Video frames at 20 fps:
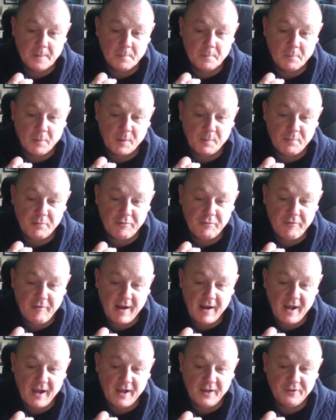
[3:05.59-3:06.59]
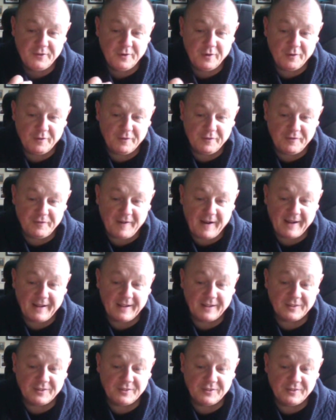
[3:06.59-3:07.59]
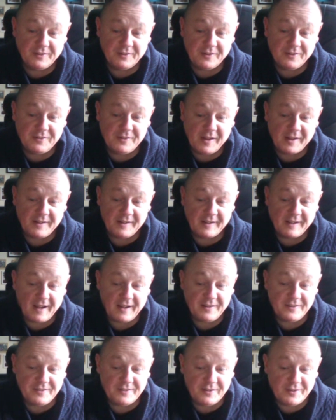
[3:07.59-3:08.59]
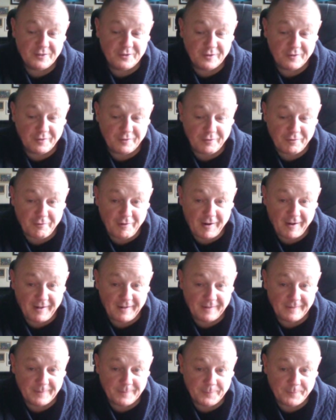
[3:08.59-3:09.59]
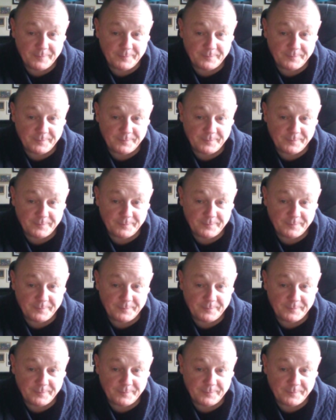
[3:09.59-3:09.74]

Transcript: My prayers of thanks dedicated to Freya,